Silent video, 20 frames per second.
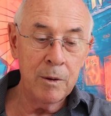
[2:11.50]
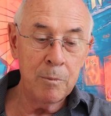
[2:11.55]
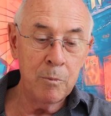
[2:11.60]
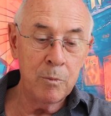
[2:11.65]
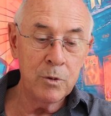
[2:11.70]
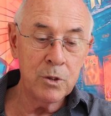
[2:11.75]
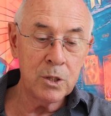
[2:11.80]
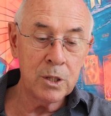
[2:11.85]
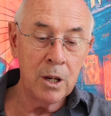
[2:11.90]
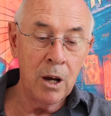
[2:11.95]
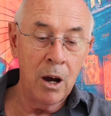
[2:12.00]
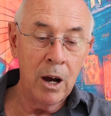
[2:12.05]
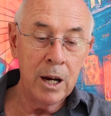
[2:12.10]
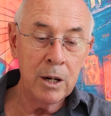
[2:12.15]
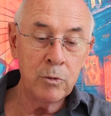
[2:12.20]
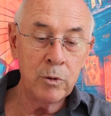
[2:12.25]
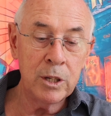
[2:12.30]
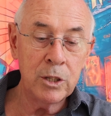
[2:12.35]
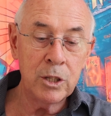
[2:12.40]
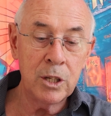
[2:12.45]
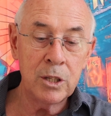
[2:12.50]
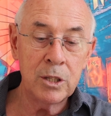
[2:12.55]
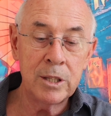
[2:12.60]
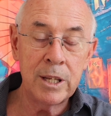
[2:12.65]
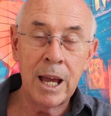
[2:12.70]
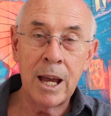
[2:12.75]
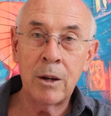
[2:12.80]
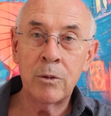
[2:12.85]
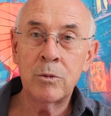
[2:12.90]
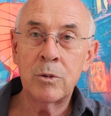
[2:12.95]
the sky reaches
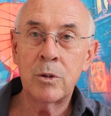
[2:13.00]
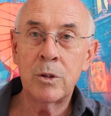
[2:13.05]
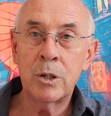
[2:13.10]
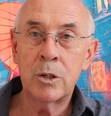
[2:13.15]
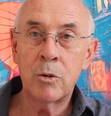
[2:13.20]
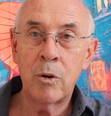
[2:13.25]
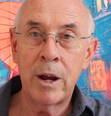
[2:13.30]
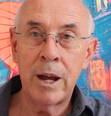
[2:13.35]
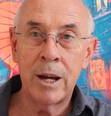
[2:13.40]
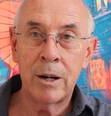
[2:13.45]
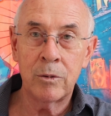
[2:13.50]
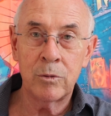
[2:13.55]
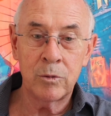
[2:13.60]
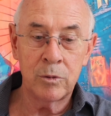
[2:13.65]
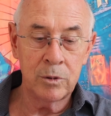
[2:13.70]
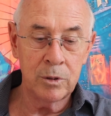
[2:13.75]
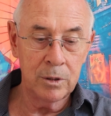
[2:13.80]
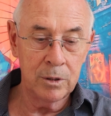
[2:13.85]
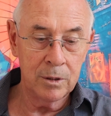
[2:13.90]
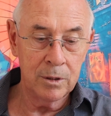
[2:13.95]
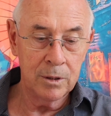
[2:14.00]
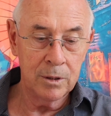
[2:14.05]
down to the ground."